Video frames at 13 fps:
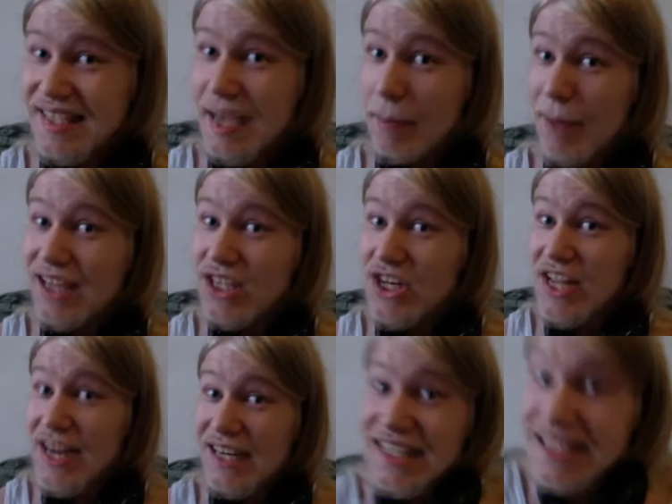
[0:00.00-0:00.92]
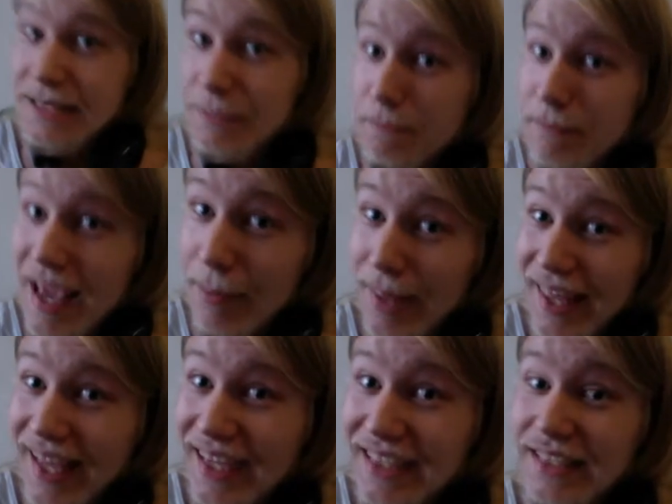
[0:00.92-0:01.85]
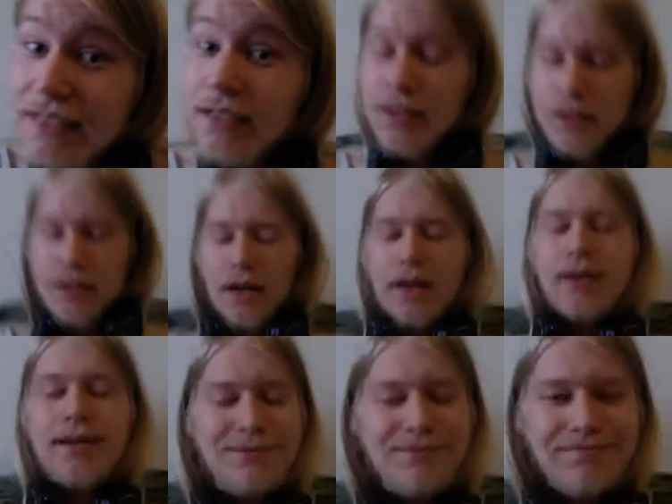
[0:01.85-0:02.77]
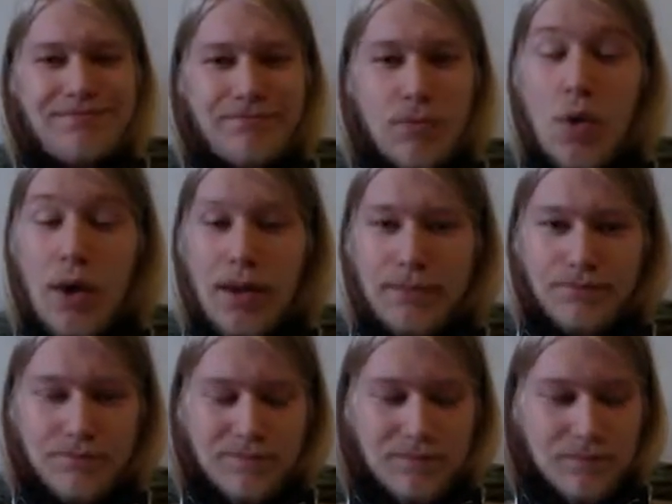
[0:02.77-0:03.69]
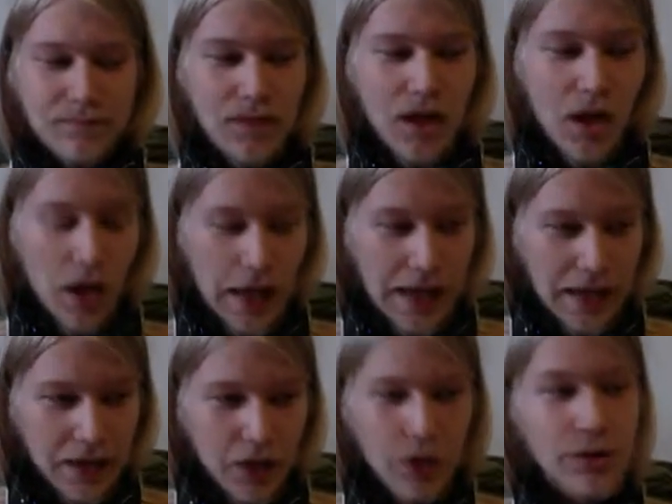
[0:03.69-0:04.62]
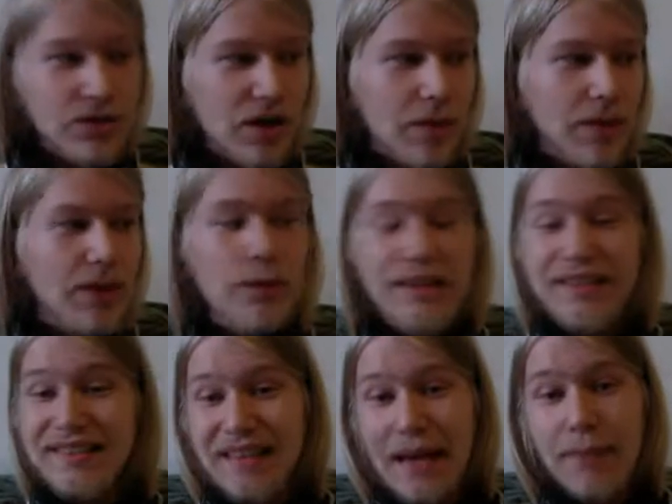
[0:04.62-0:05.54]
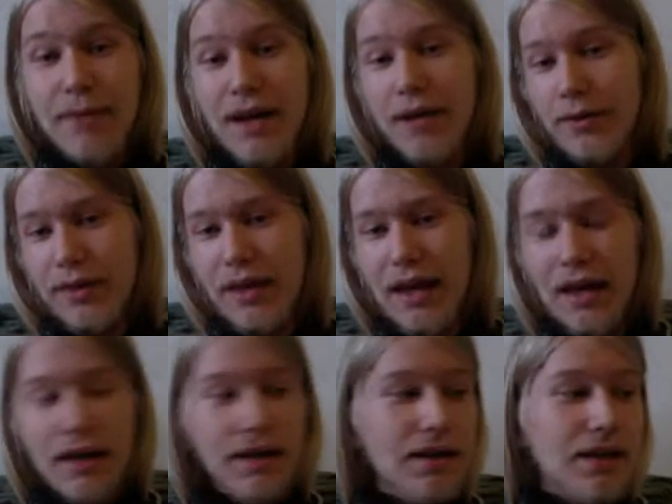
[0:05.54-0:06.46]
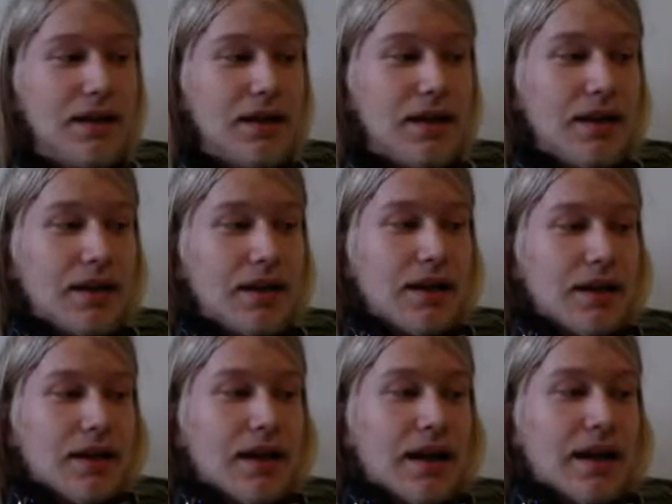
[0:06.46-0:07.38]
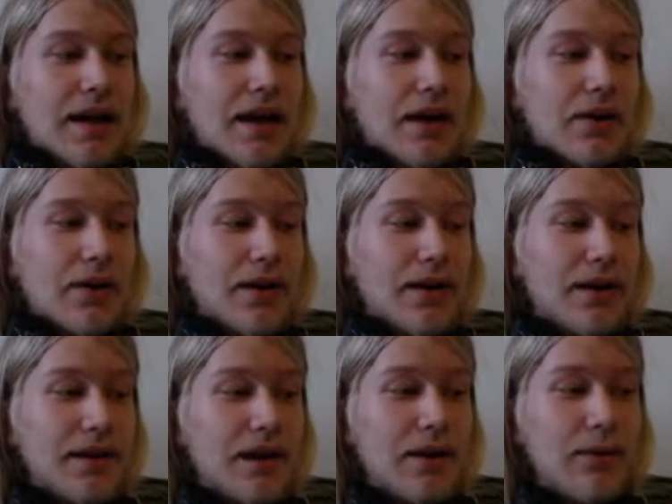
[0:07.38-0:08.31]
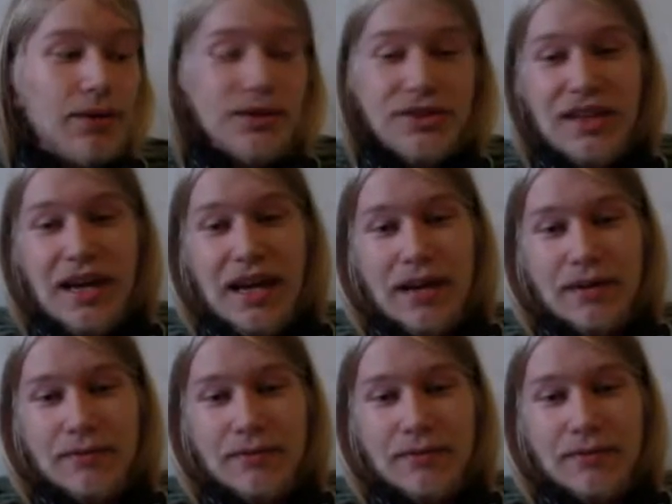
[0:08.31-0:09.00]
a pattern here? Maybe? Oh well. Another topic with the same kind of thing. And now, I want to say,